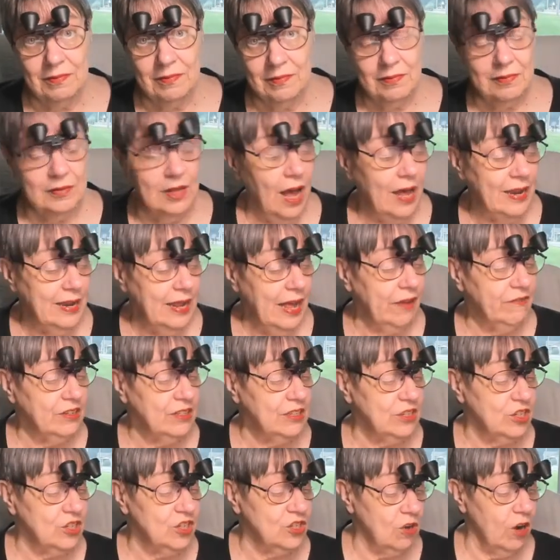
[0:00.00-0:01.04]
not having
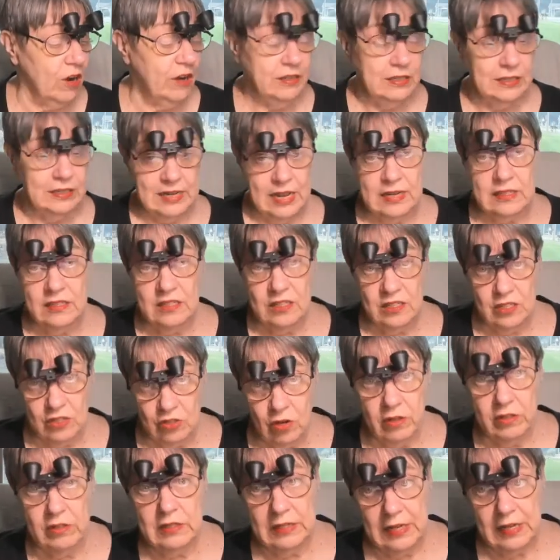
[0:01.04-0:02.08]
to start and end and
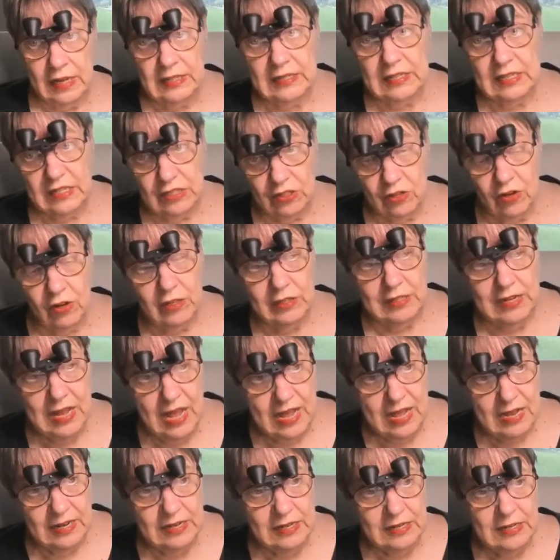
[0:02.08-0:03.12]
start and end and start and
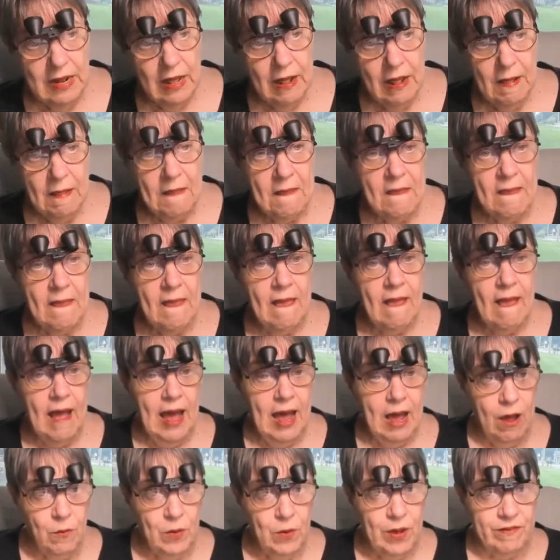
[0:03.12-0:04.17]
end.
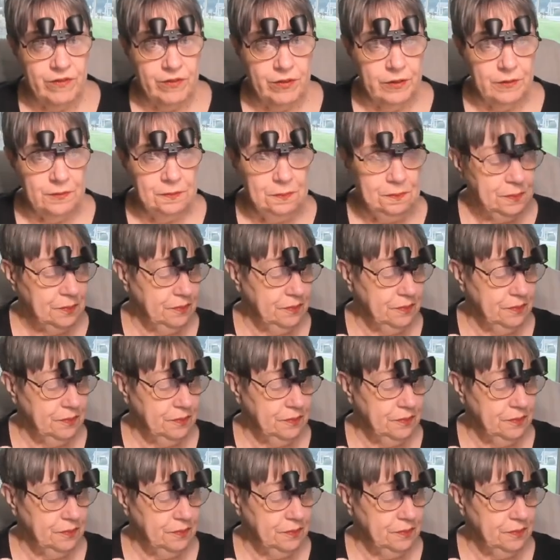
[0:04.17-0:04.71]
However,